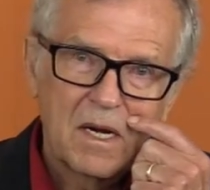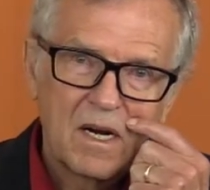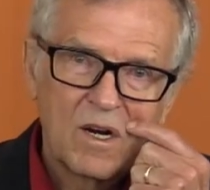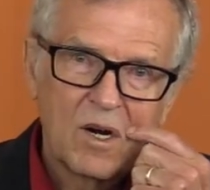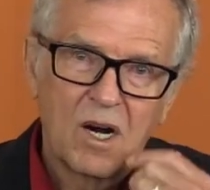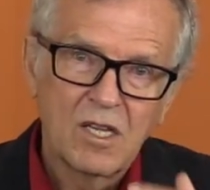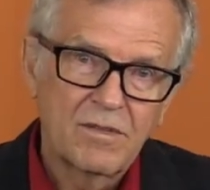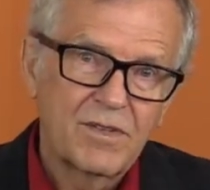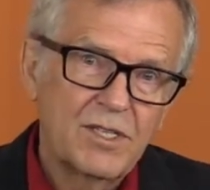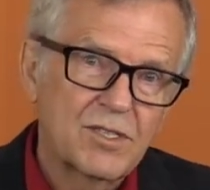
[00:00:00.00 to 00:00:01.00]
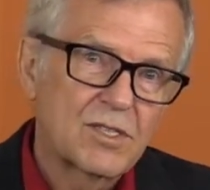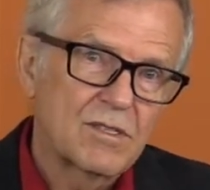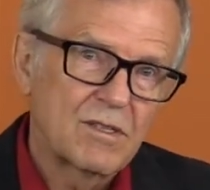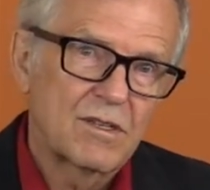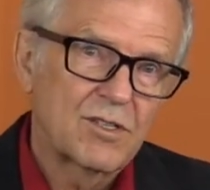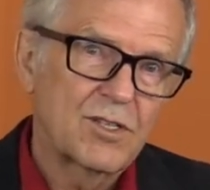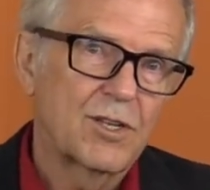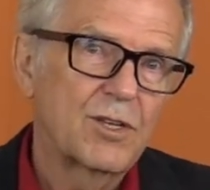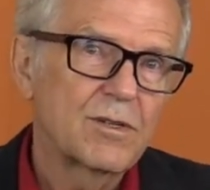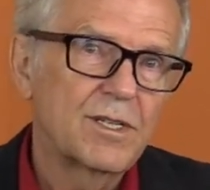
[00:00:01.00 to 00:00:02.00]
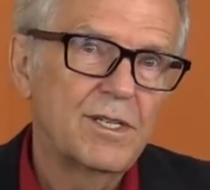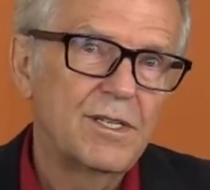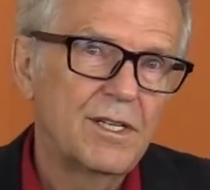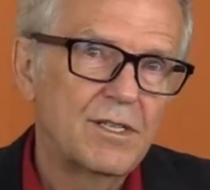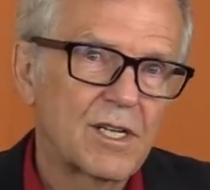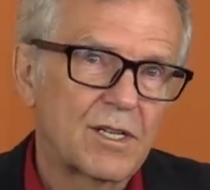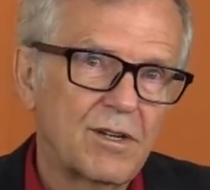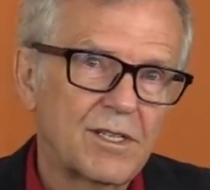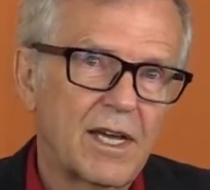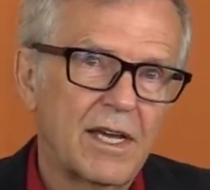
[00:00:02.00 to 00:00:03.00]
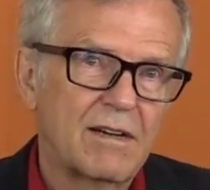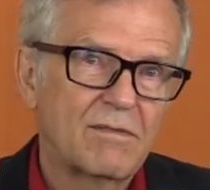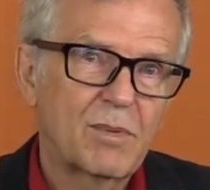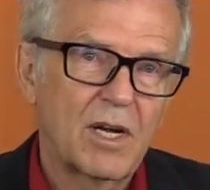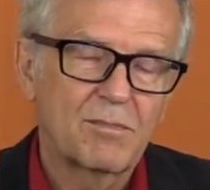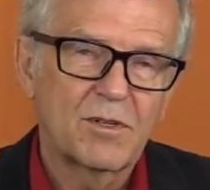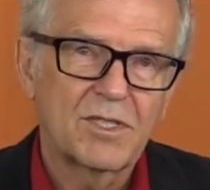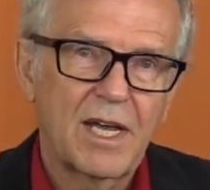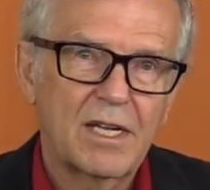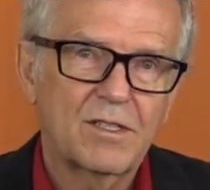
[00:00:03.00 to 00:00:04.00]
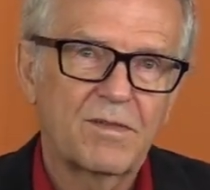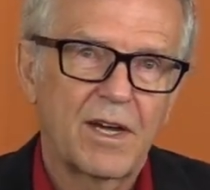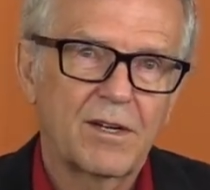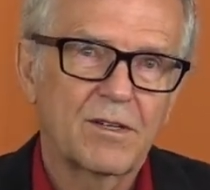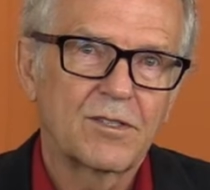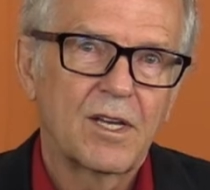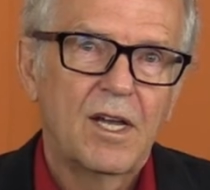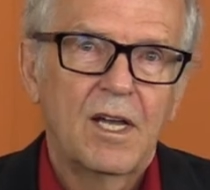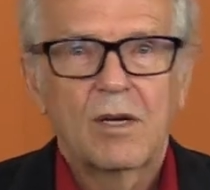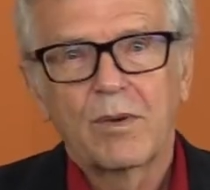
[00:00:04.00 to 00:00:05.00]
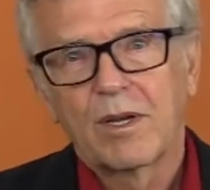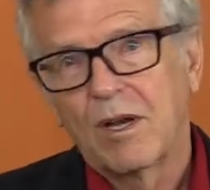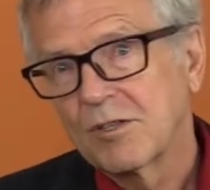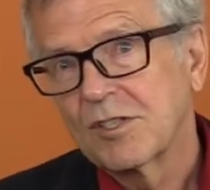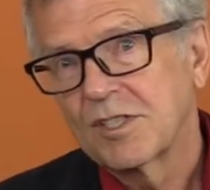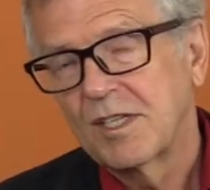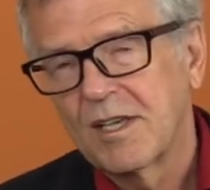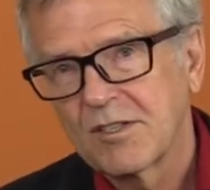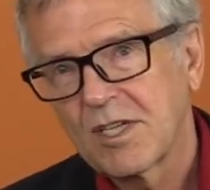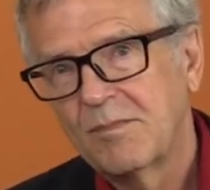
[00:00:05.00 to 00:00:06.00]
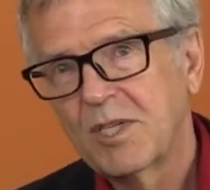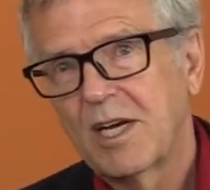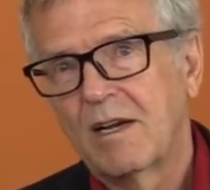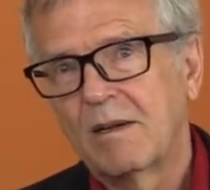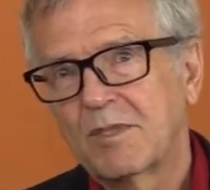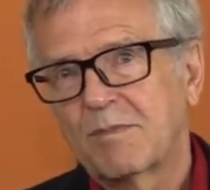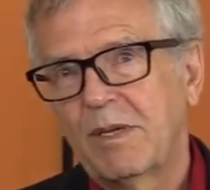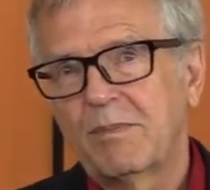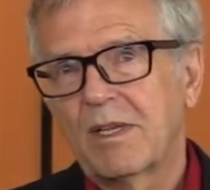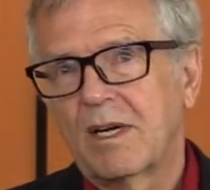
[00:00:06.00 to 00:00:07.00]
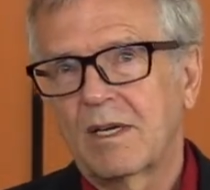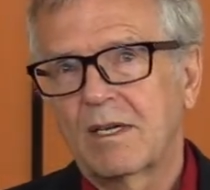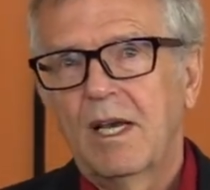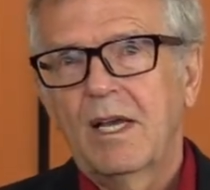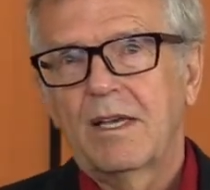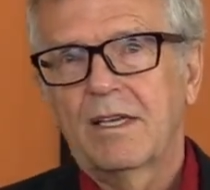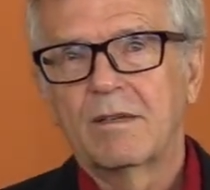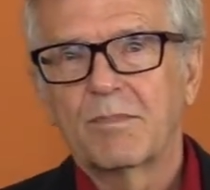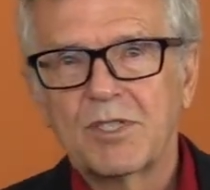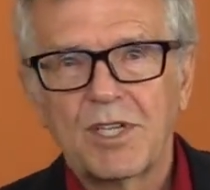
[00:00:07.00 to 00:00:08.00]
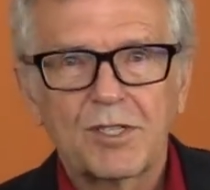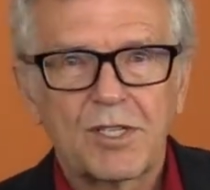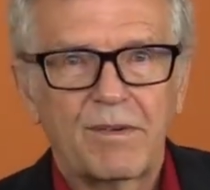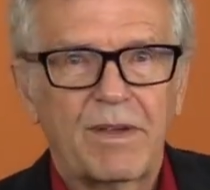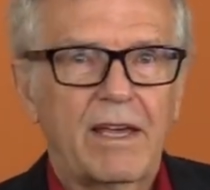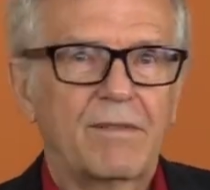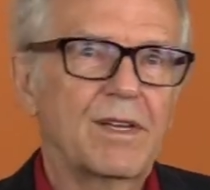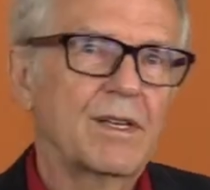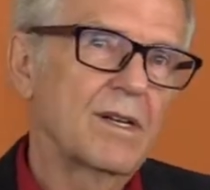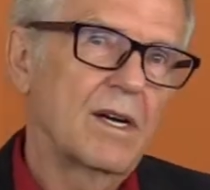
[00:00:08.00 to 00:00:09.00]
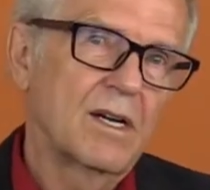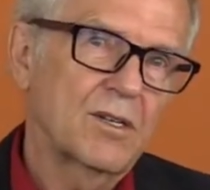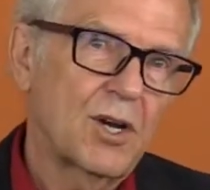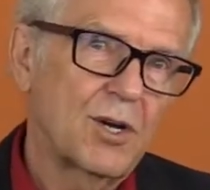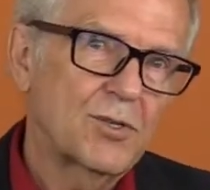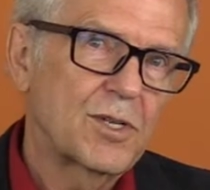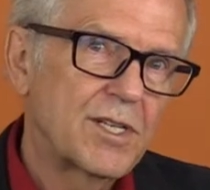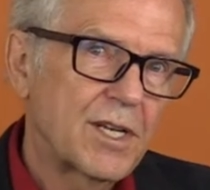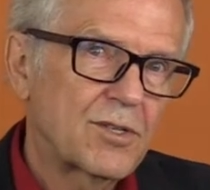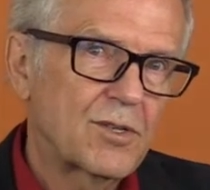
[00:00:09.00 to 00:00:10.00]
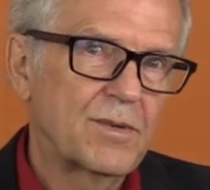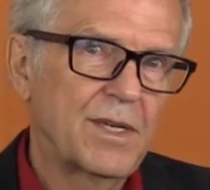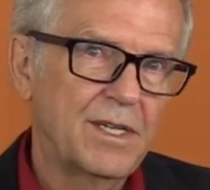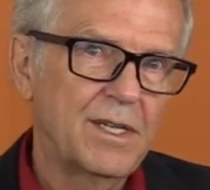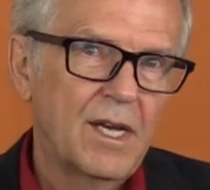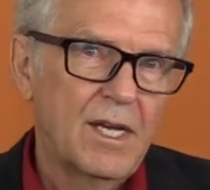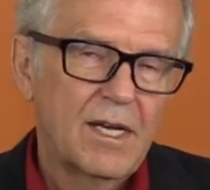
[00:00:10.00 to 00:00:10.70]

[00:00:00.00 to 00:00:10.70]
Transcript: all of these security needs are going to have proper satisfiers. We can also see that sometimes people are in a position of having contradictory